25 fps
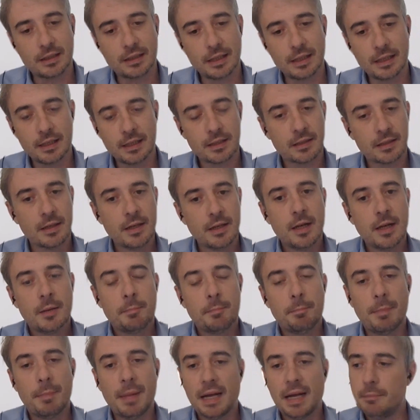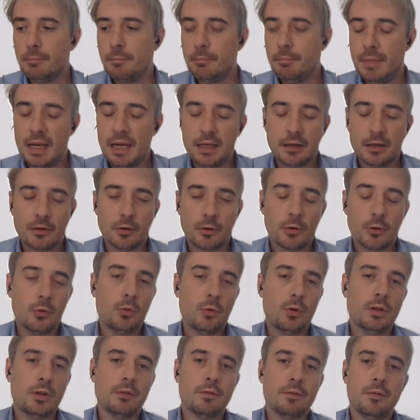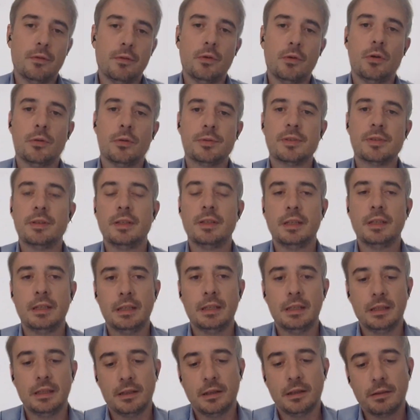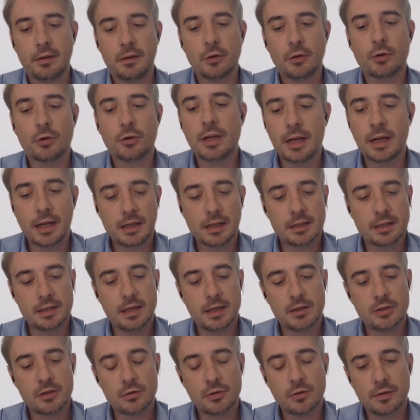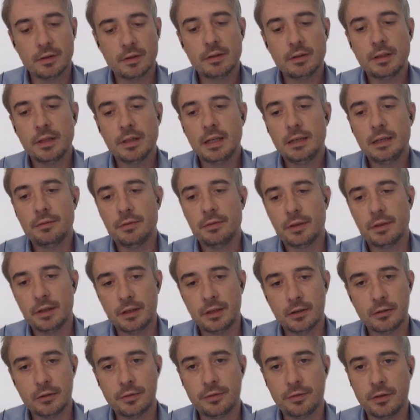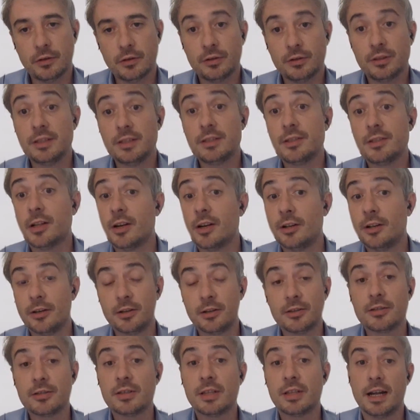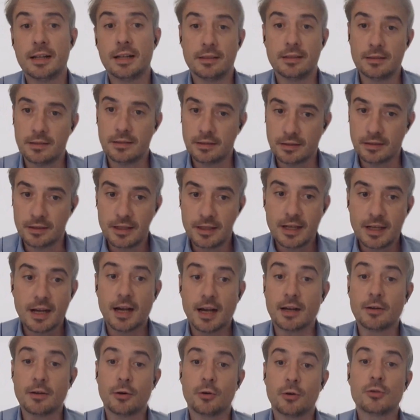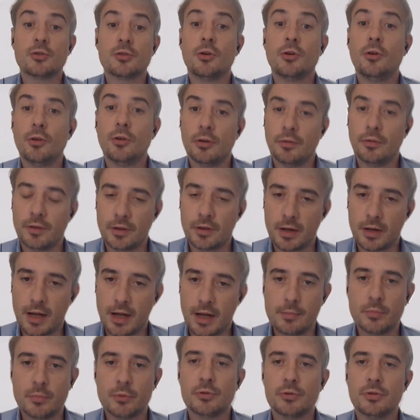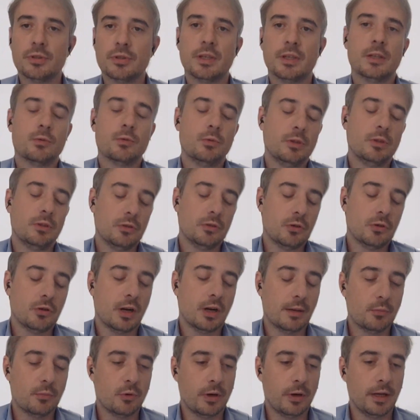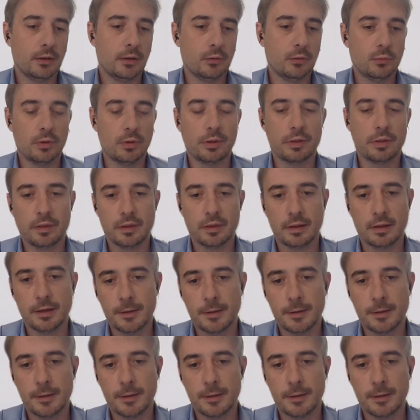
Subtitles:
Greece. My main role involves the organization and delivery of our digital learning strategy across all of our campuses, as we do collaborate with